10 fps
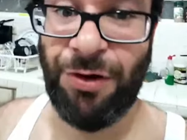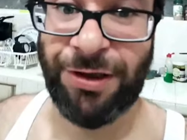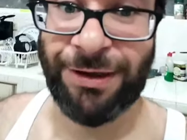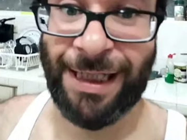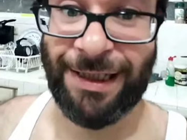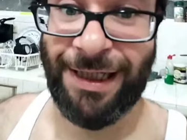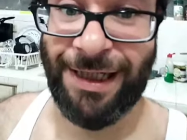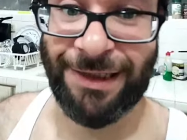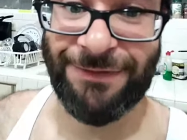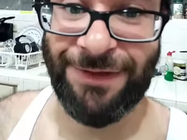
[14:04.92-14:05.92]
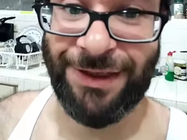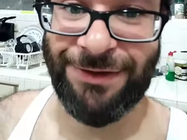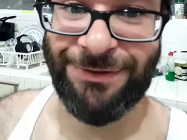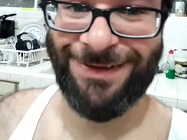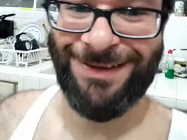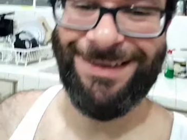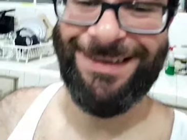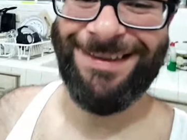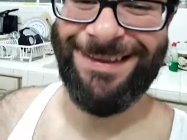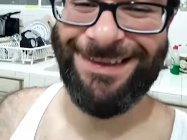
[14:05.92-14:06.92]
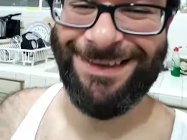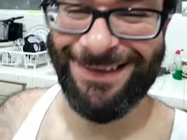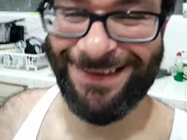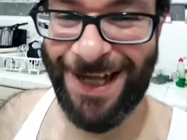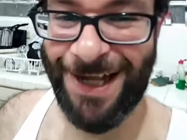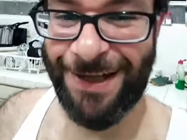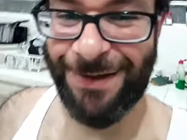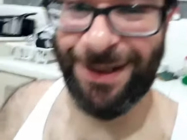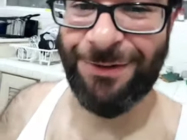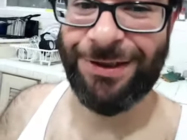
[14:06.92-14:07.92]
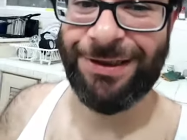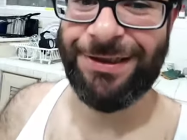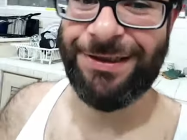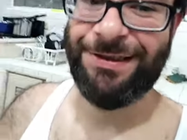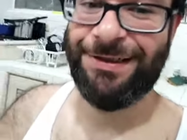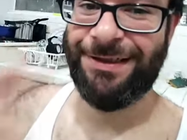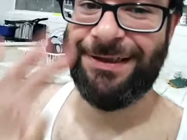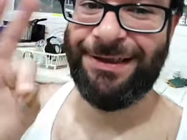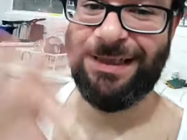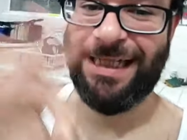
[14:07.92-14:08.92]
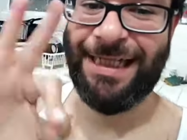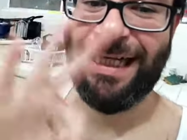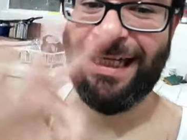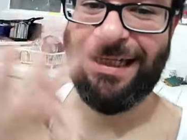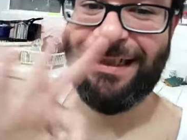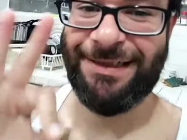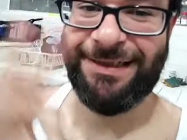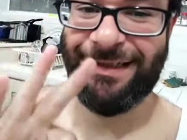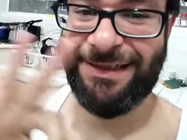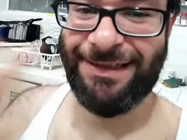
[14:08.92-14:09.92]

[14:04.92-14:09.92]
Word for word: work on that client's video. Anyways, nighty night, guys.